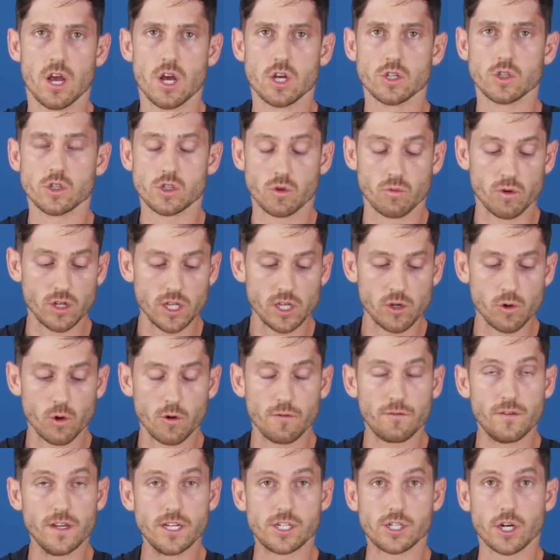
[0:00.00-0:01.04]
So it's a really cool
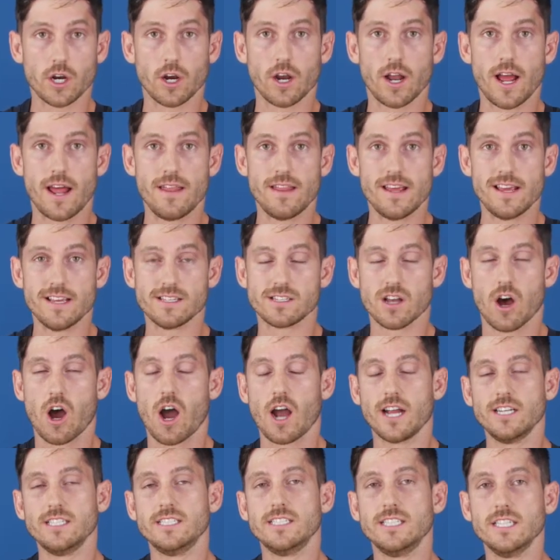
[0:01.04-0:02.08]
feature and is
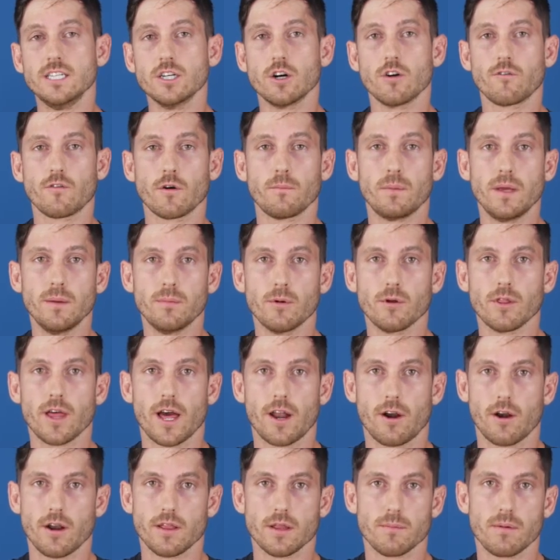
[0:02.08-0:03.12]
ideal for people
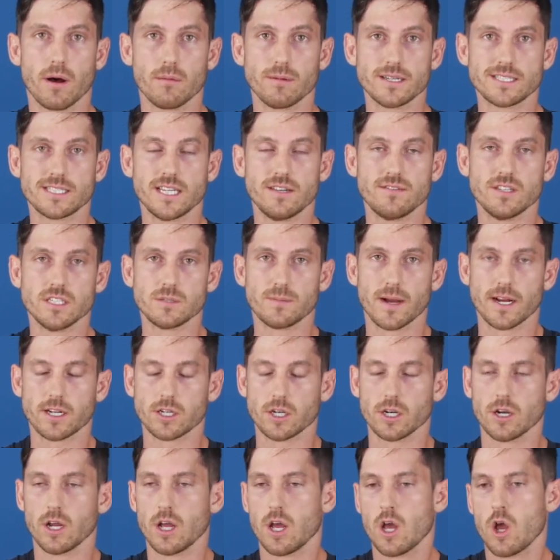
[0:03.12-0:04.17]
that are in the public safety
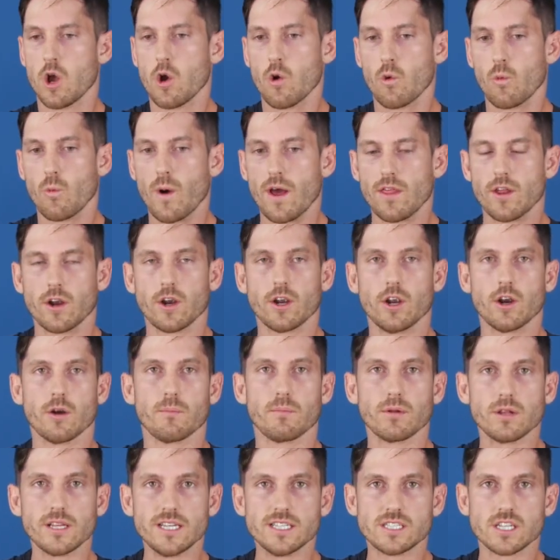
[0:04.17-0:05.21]
sector, whether you're a
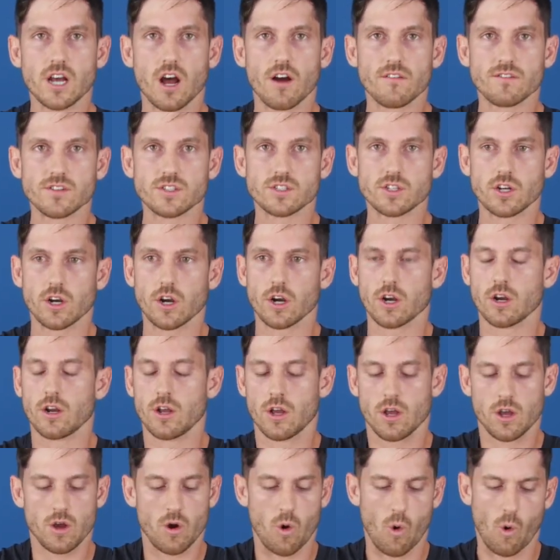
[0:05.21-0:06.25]
police officer
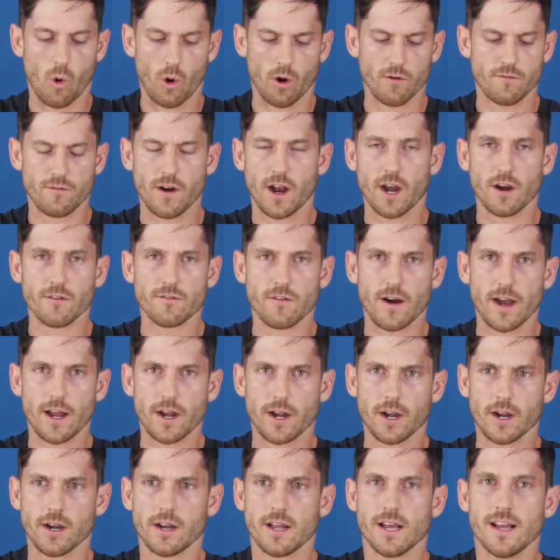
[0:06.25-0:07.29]
or a
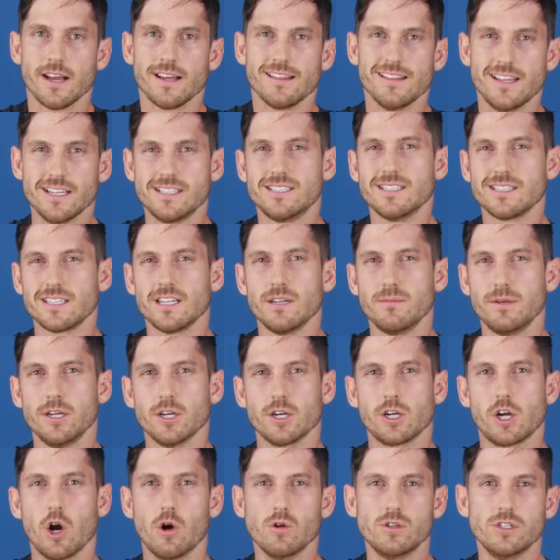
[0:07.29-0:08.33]
firefighter. This is gonna be
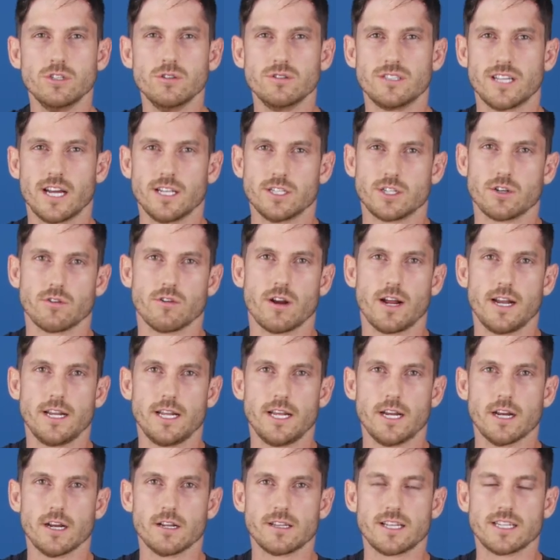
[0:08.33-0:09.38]
your go-to sensor right
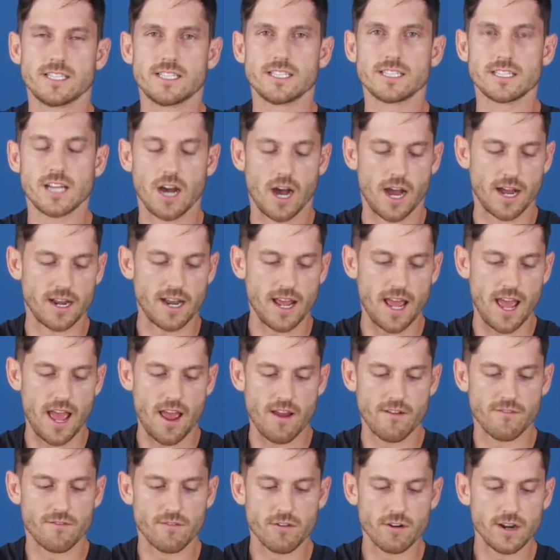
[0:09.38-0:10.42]
here. This has got
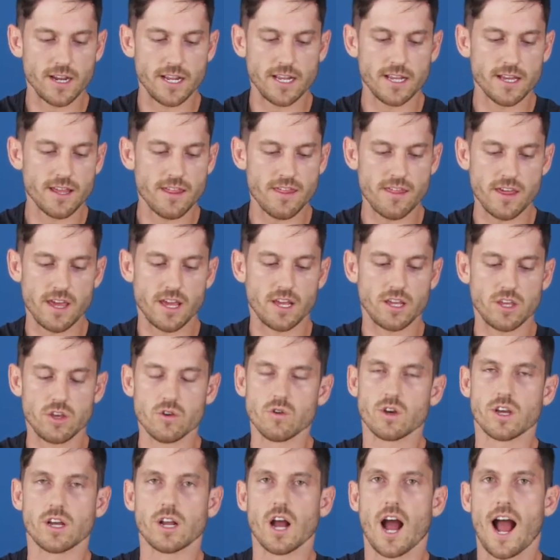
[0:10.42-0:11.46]
everything you
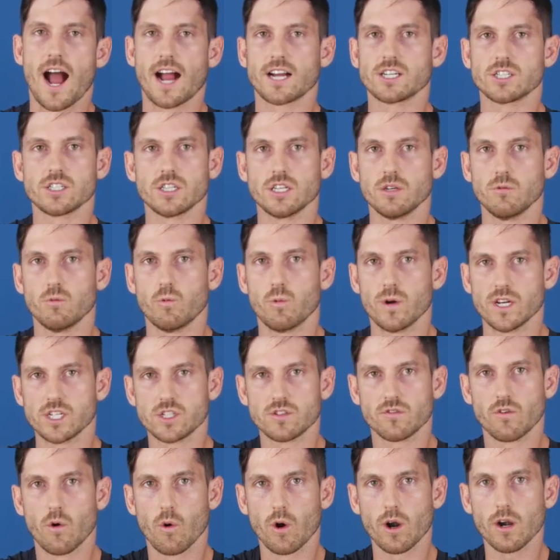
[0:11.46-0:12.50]
can actually wish
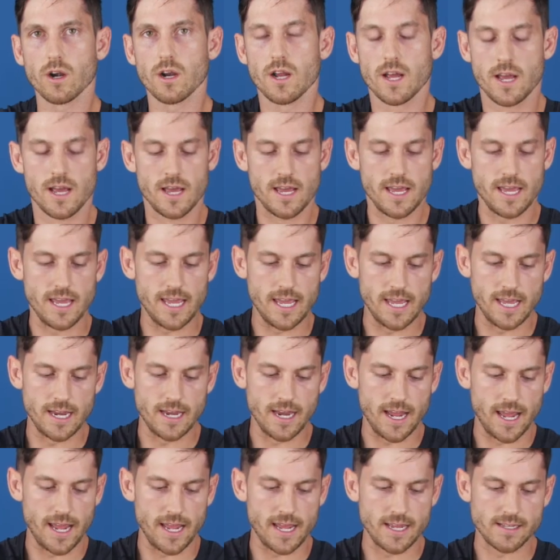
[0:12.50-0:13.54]
for
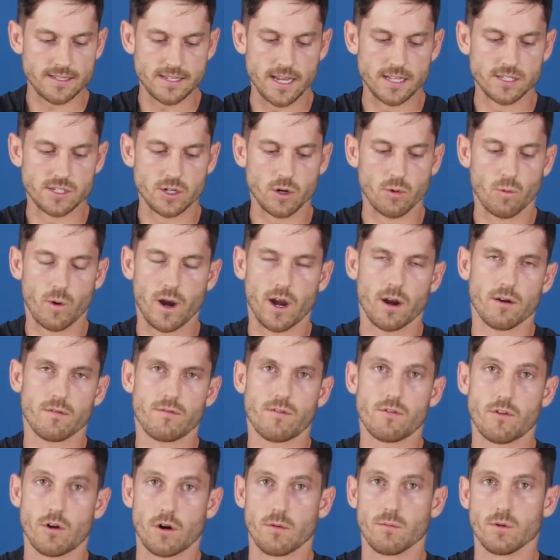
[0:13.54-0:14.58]
in a sensor where
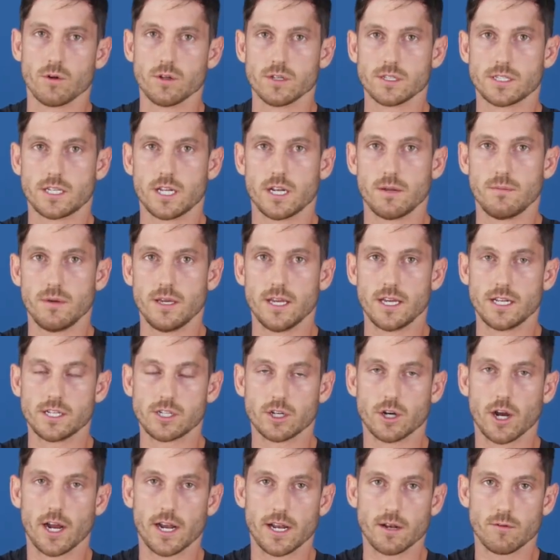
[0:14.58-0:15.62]
thermal is gonna be
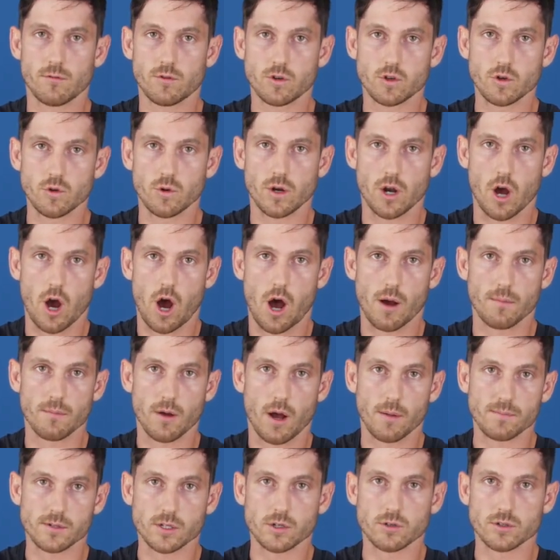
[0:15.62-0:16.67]
integrated to an
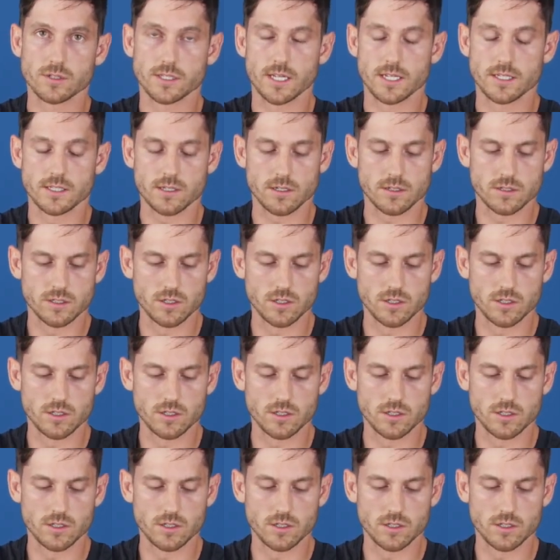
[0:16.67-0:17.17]
optical sensor.